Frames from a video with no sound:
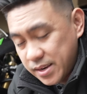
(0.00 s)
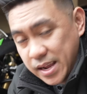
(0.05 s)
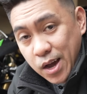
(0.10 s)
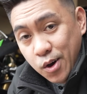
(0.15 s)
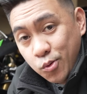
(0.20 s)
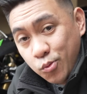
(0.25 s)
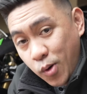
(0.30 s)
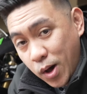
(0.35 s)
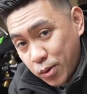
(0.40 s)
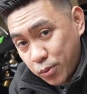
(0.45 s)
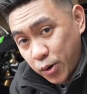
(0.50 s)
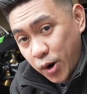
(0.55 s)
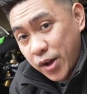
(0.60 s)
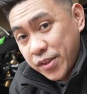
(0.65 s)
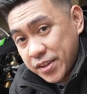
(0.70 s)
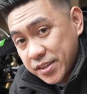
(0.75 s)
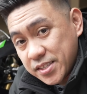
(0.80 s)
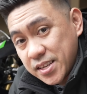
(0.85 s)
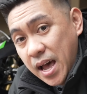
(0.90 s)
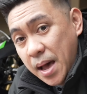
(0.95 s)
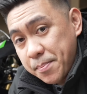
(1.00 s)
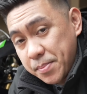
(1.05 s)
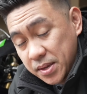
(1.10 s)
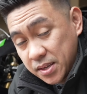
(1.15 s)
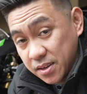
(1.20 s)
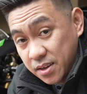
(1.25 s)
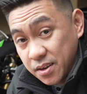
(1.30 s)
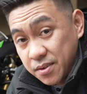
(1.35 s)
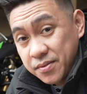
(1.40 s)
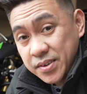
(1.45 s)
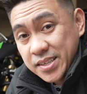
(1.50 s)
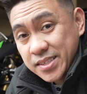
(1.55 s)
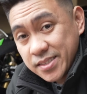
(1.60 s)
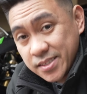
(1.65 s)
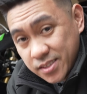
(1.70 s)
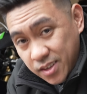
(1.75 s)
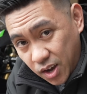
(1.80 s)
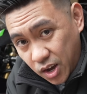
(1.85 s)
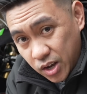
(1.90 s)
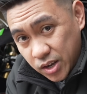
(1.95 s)
Now while we're on the topic of
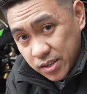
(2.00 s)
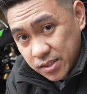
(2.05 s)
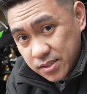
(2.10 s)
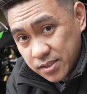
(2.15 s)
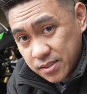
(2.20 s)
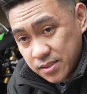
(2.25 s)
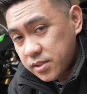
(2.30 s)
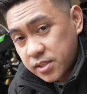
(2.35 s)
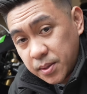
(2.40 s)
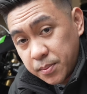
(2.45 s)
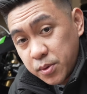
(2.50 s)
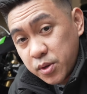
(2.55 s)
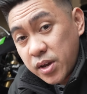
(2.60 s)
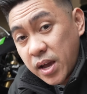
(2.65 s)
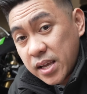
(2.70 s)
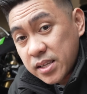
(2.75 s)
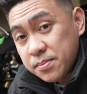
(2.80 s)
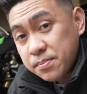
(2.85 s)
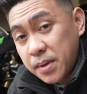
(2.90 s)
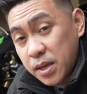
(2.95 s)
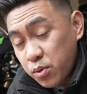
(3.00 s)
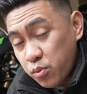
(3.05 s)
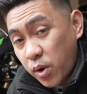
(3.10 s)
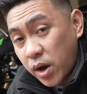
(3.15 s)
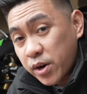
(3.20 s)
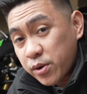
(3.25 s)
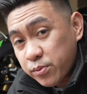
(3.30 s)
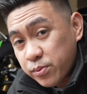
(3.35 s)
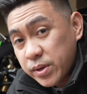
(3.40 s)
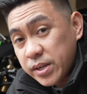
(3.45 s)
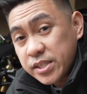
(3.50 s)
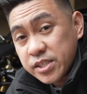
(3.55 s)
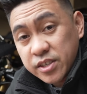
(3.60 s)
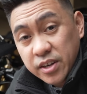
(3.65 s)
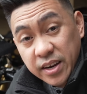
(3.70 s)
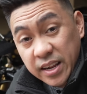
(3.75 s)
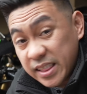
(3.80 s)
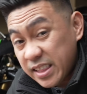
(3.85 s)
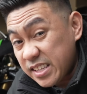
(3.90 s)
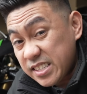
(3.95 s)
exhaust, some of you guys may want to reach
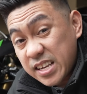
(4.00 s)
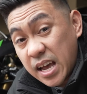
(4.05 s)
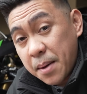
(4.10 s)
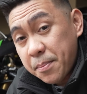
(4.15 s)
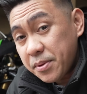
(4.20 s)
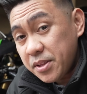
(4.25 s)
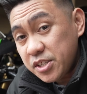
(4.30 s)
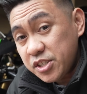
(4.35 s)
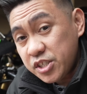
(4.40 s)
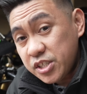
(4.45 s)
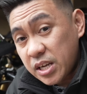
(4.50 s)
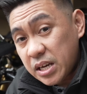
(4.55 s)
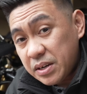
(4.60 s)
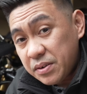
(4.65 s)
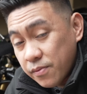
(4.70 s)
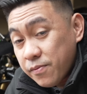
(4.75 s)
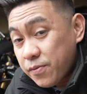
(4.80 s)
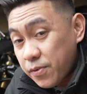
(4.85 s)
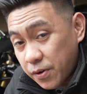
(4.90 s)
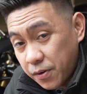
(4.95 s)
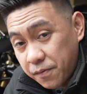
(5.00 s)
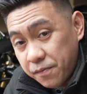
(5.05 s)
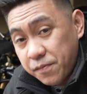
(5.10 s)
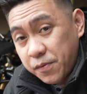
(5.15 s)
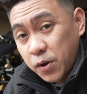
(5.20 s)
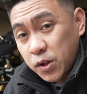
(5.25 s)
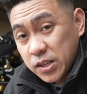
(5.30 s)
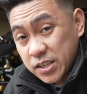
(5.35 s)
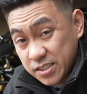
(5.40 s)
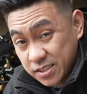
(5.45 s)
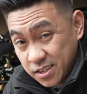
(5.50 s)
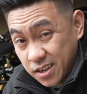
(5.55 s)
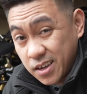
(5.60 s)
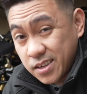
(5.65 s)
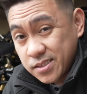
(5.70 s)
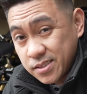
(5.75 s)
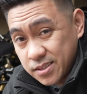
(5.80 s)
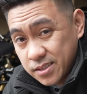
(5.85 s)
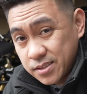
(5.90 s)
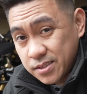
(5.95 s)
right at the top of the shelf for a full
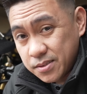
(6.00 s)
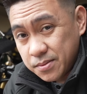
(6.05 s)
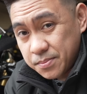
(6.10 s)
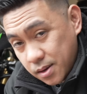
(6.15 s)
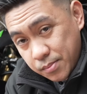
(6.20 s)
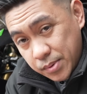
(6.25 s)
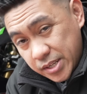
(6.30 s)
exhaust system.